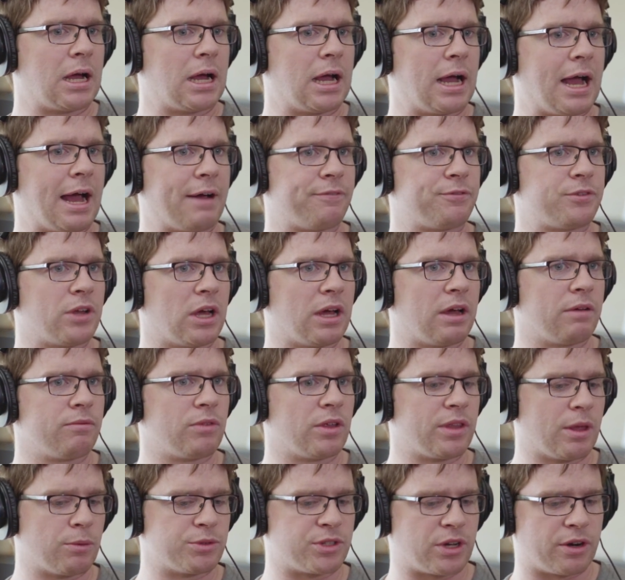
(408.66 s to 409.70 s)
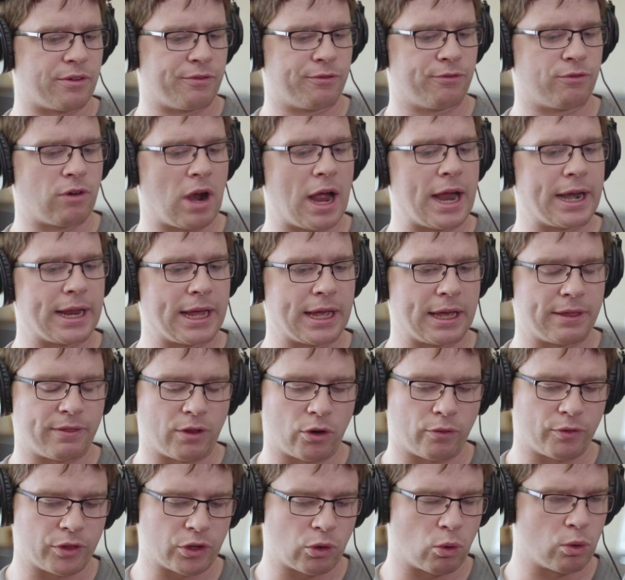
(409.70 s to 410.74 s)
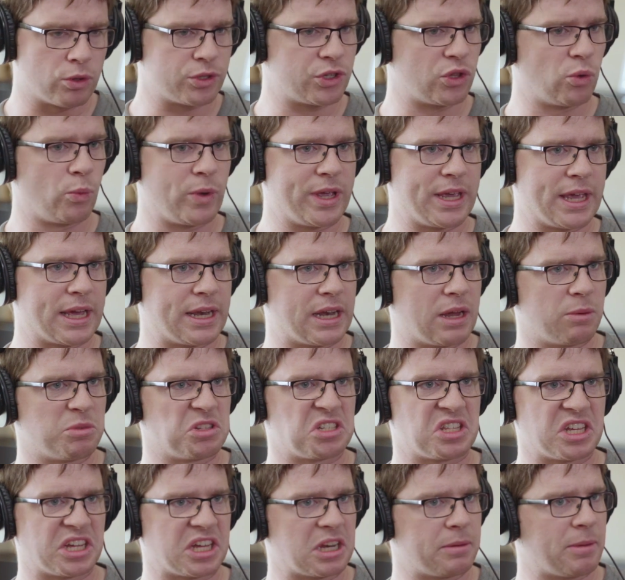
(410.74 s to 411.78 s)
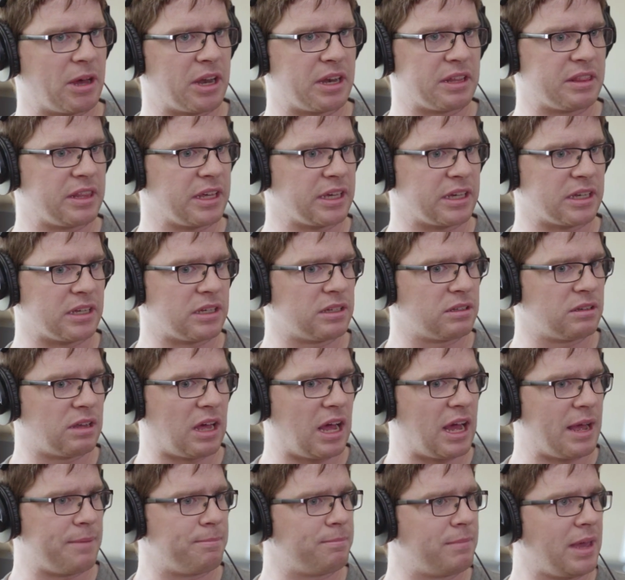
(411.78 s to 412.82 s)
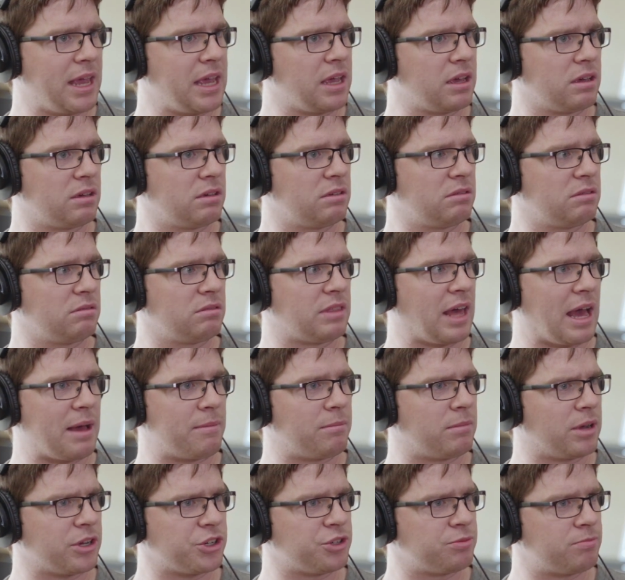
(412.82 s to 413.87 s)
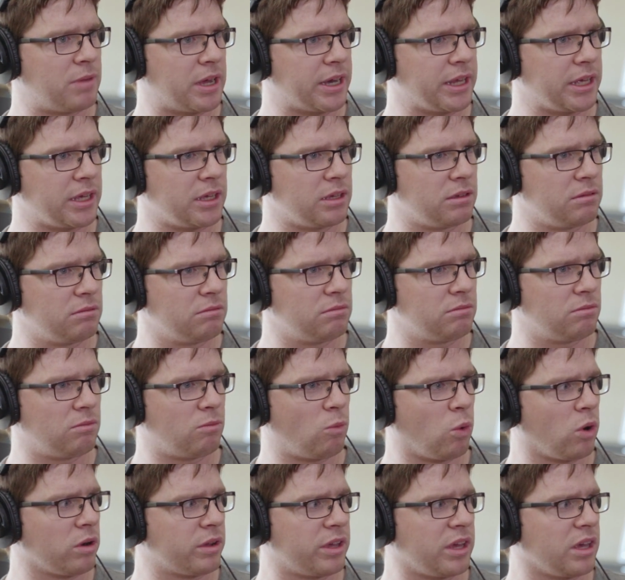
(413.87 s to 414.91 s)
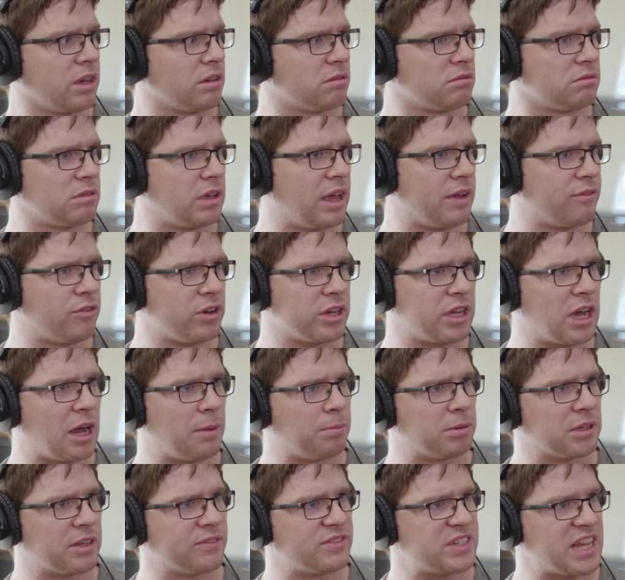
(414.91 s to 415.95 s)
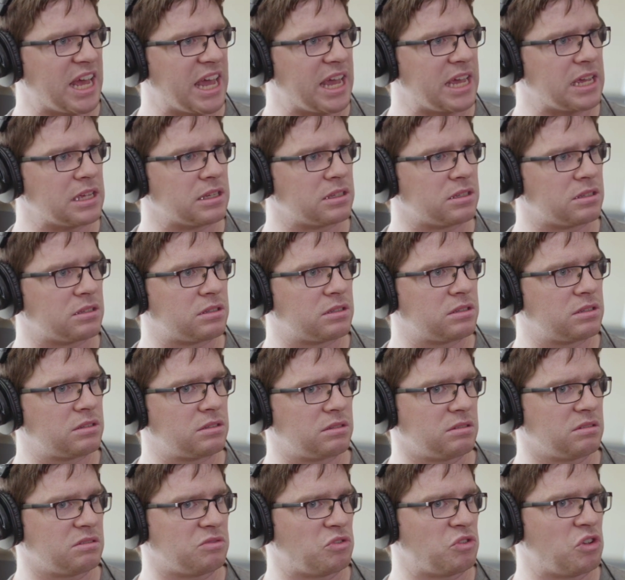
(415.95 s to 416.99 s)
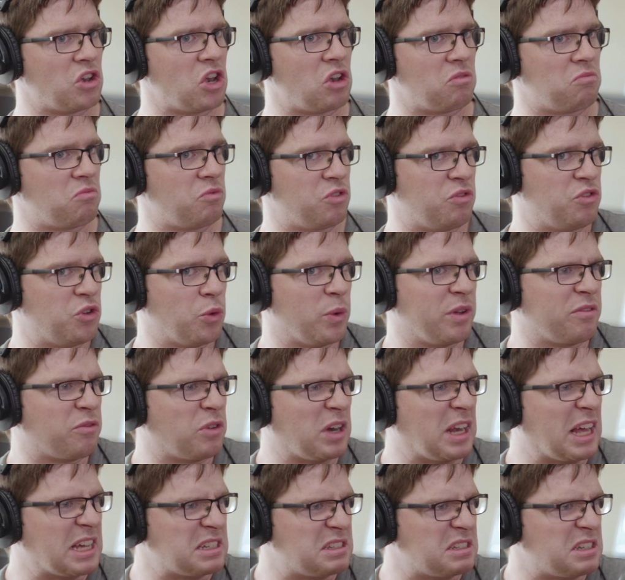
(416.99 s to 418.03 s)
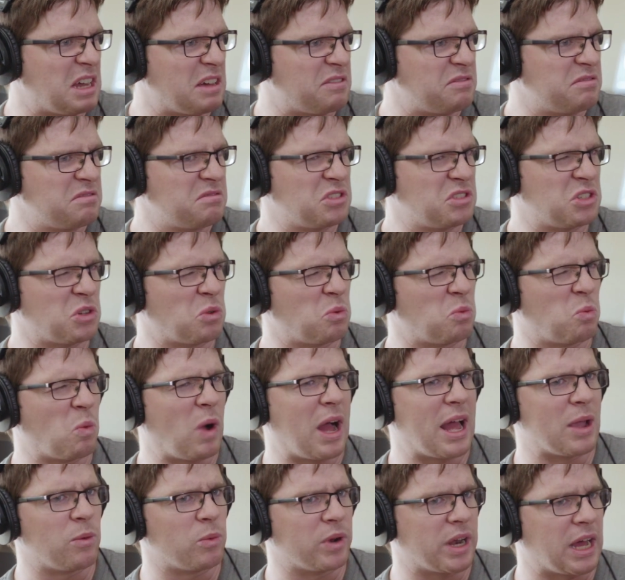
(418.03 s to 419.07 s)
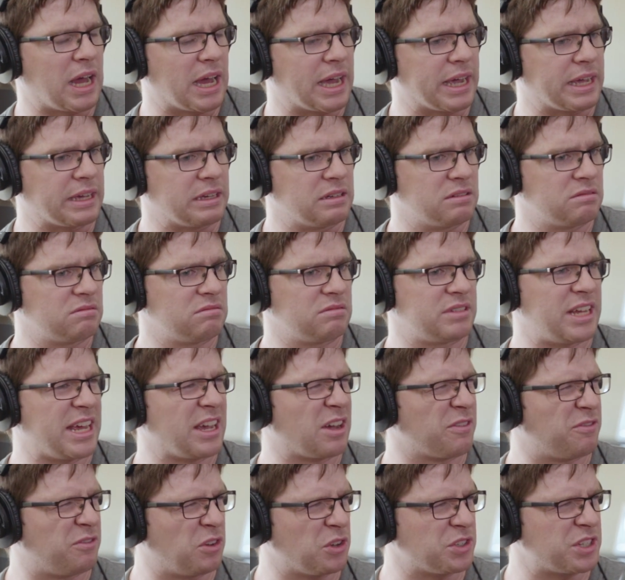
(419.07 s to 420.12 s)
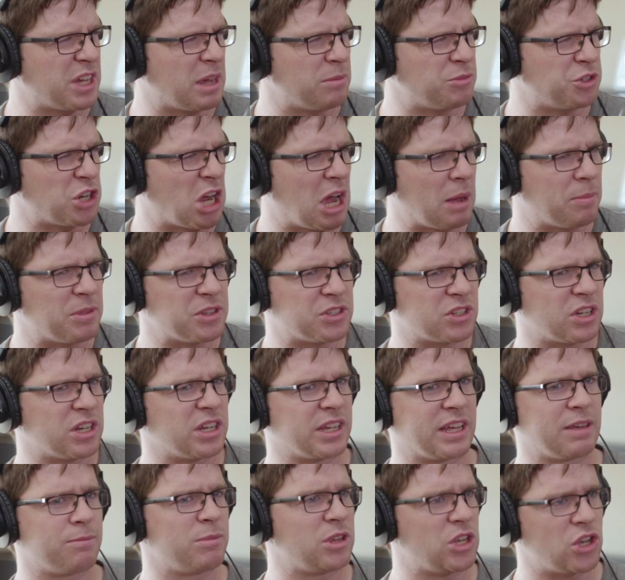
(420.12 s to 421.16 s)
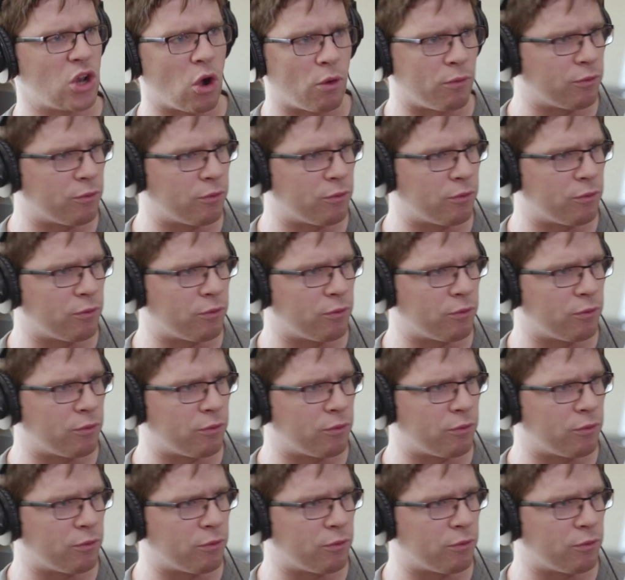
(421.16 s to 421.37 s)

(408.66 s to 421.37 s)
after that was on a Friday. And then over the course of the weekend, I was thinking about it, thinking I make that much money working every couple of days doing freelance stuff. So why would I take a full-time job that's going to give me no